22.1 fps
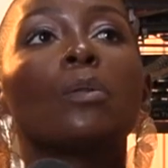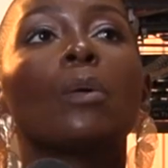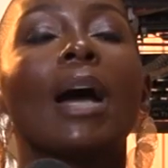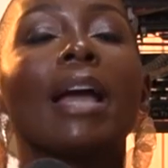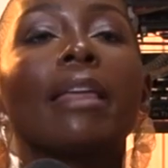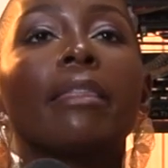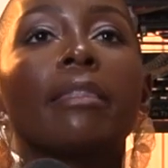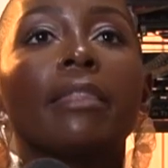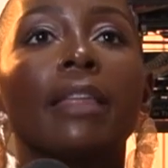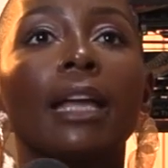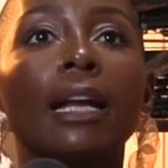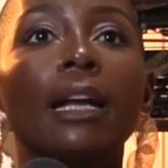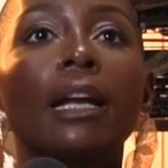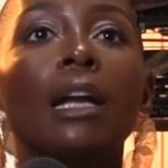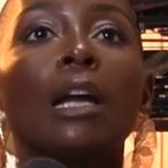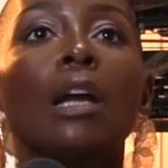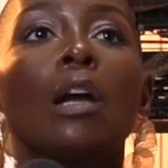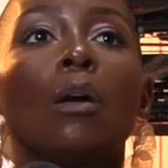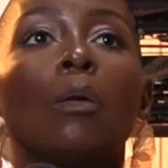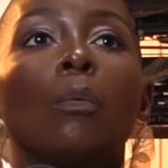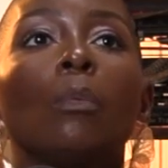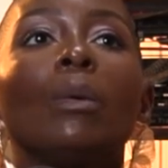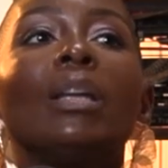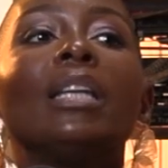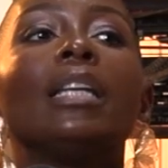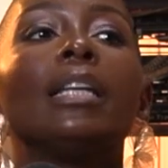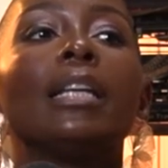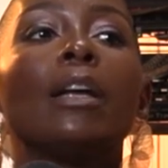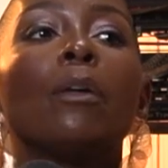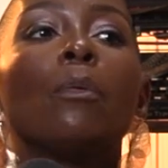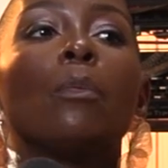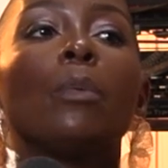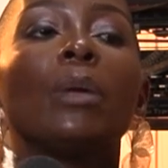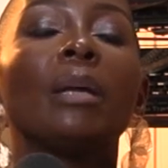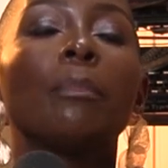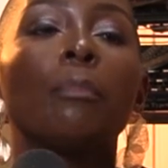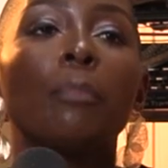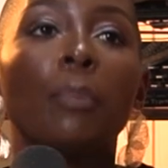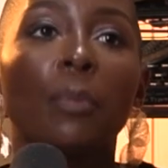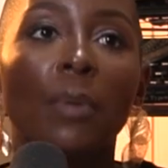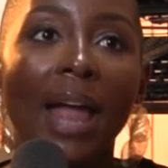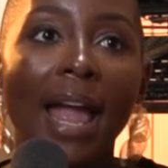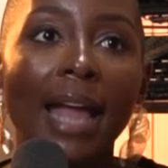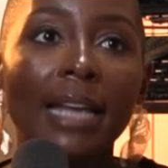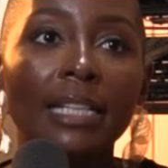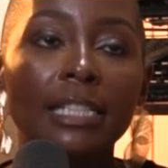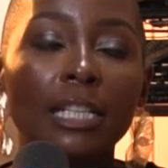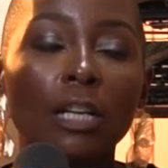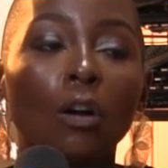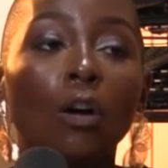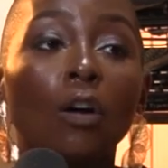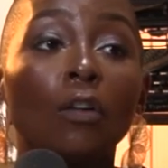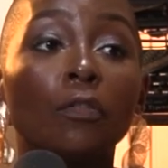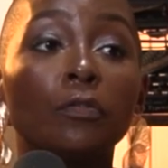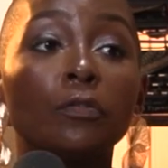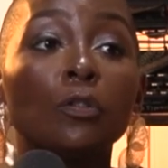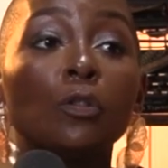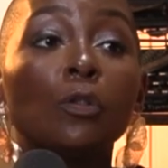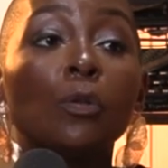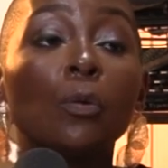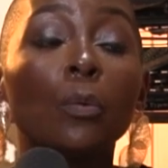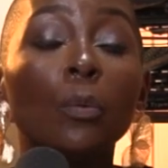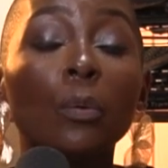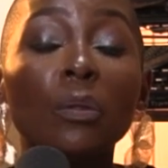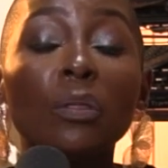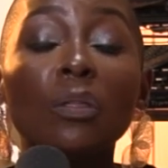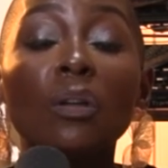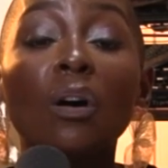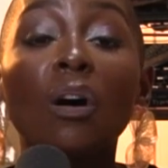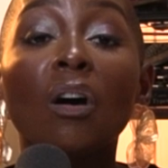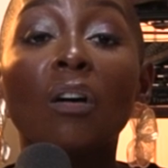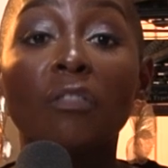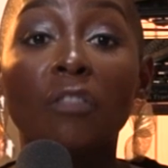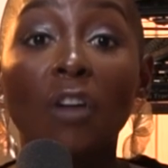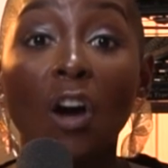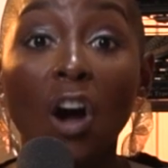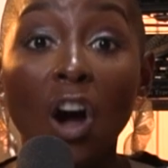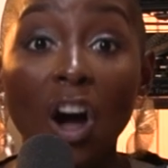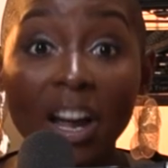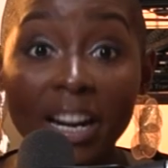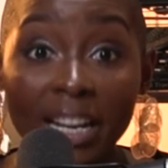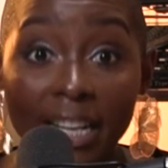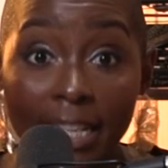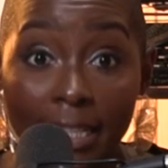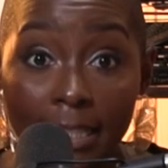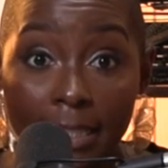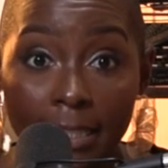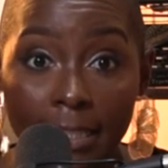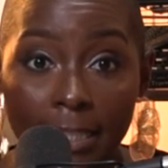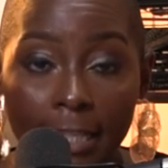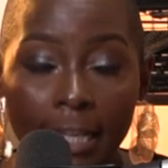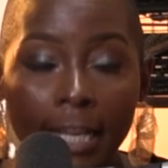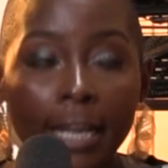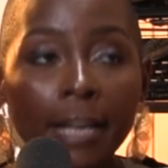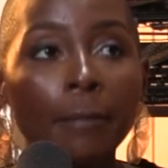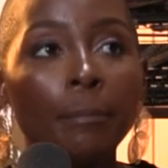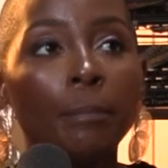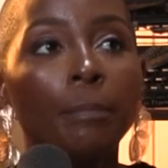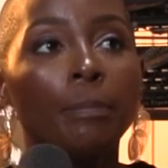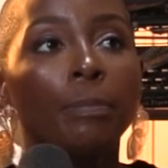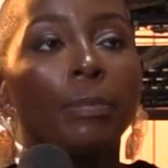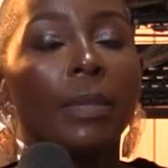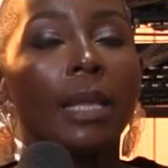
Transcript: So I think we need a rebranding of truth, of honesty,